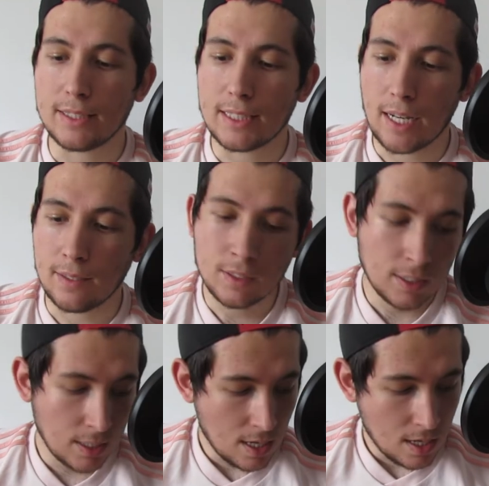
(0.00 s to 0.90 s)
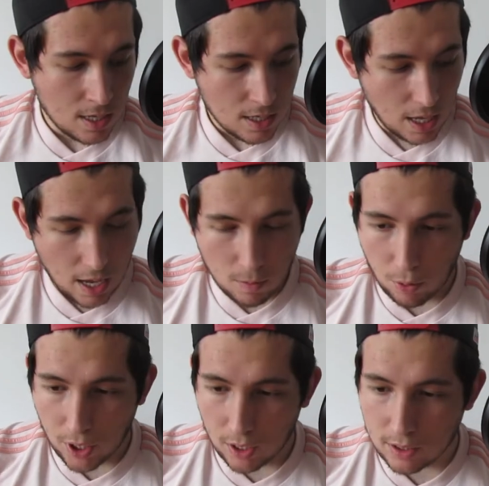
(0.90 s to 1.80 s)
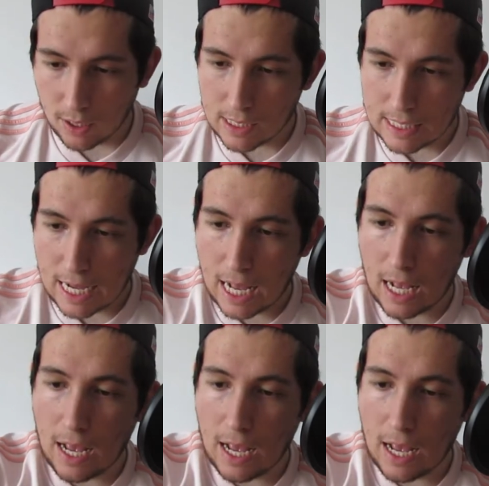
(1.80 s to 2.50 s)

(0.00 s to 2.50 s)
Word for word: So yeah, pretty good season that.